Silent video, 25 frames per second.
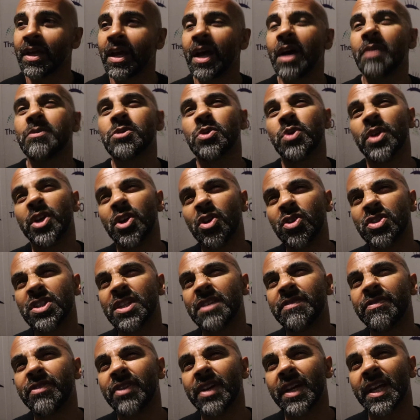absolutely
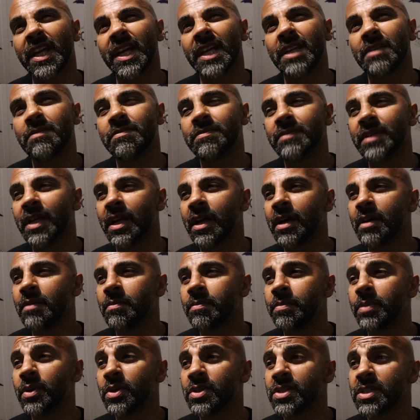gutted for a kid, you know.
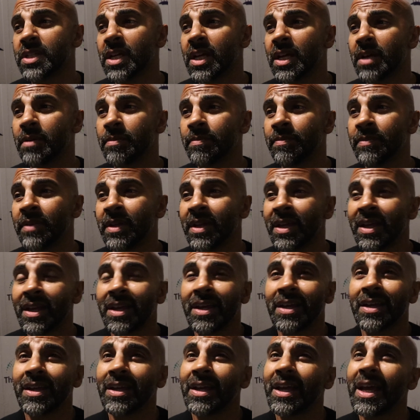But um, he's
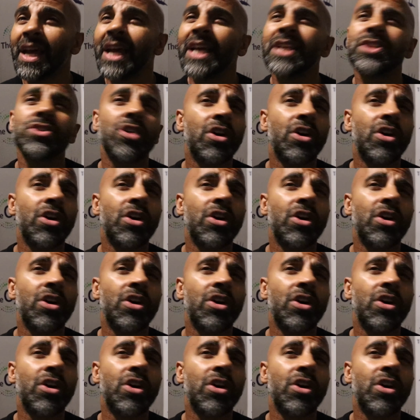okay though, health wise.